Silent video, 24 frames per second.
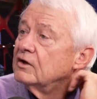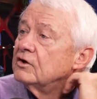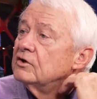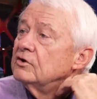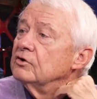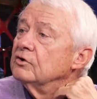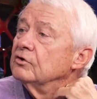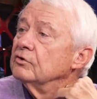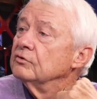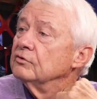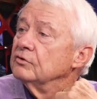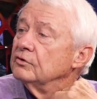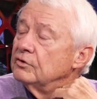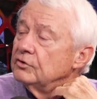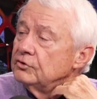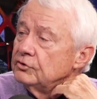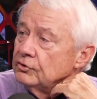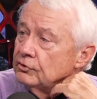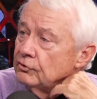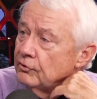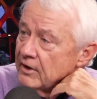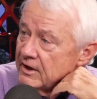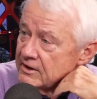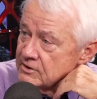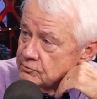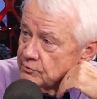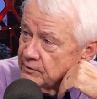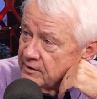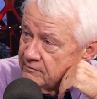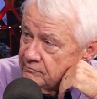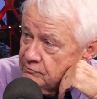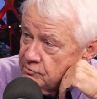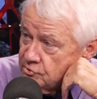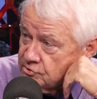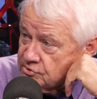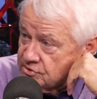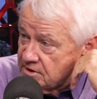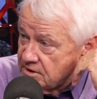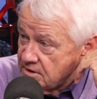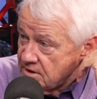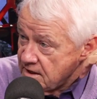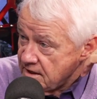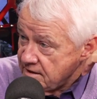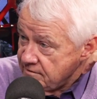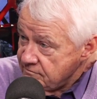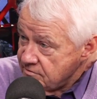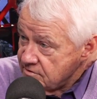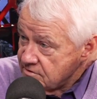You graduated from UC
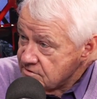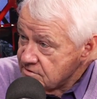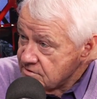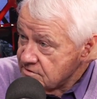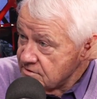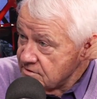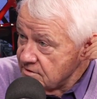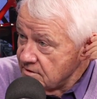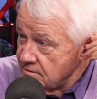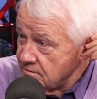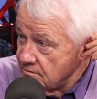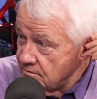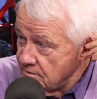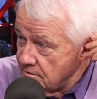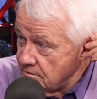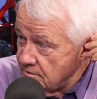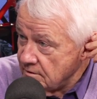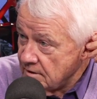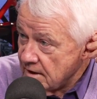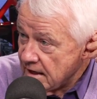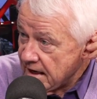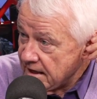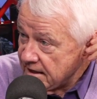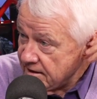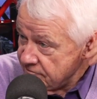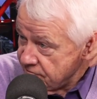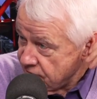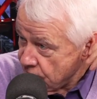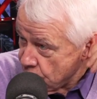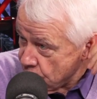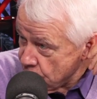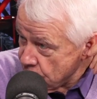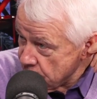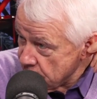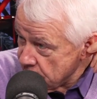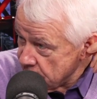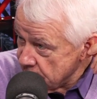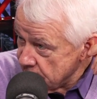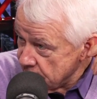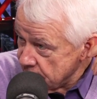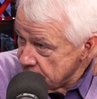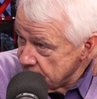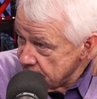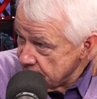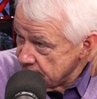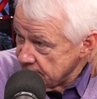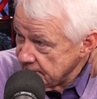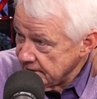Davis in '94,
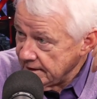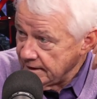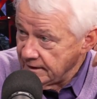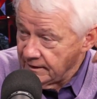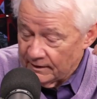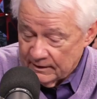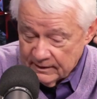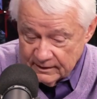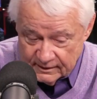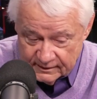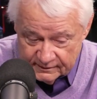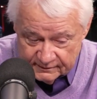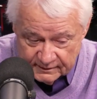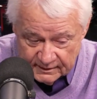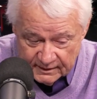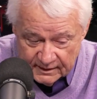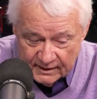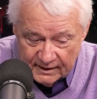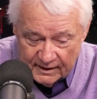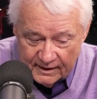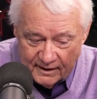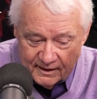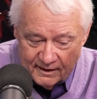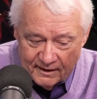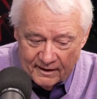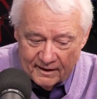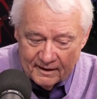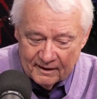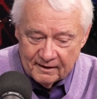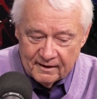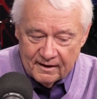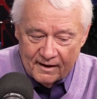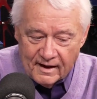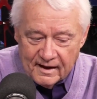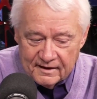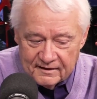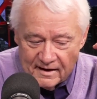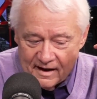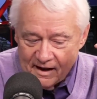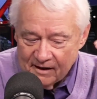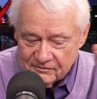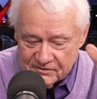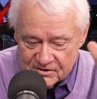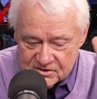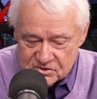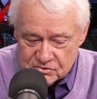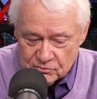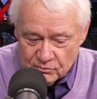and now
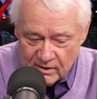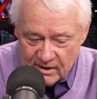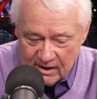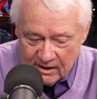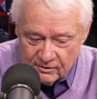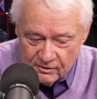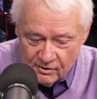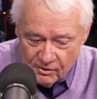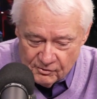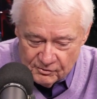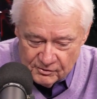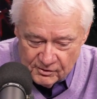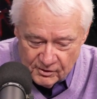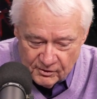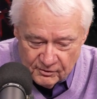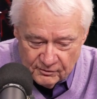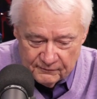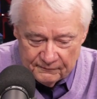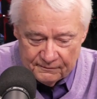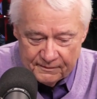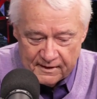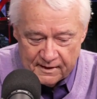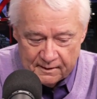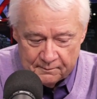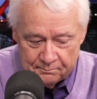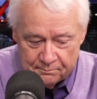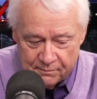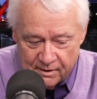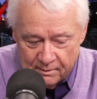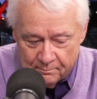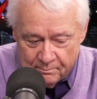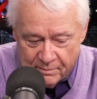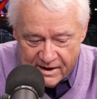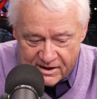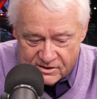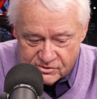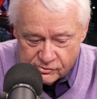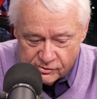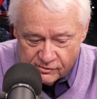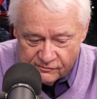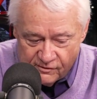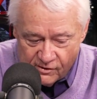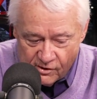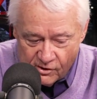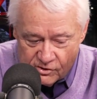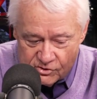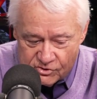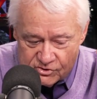this is what I don't know: a Bachelor of
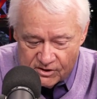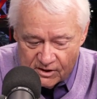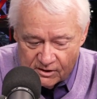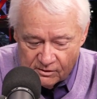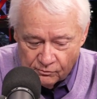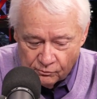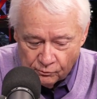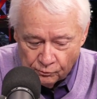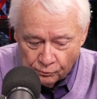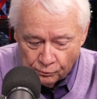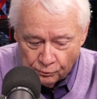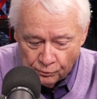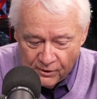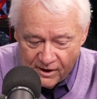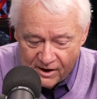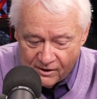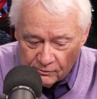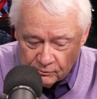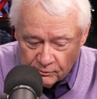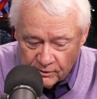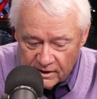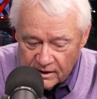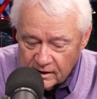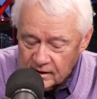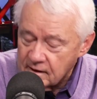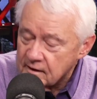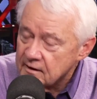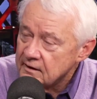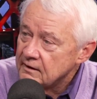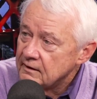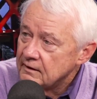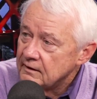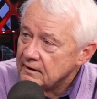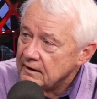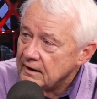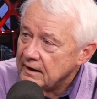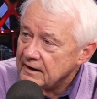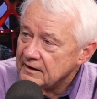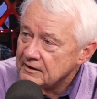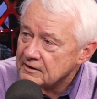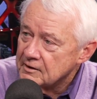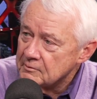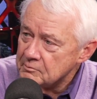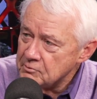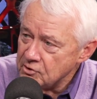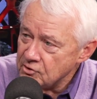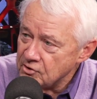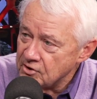Arts in Rhetoric and
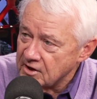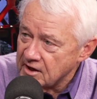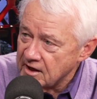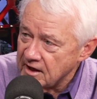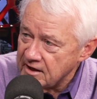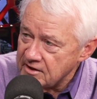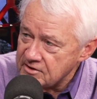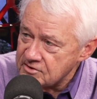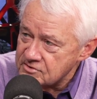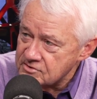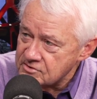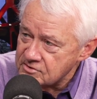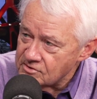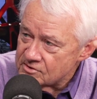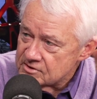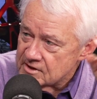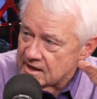Communications.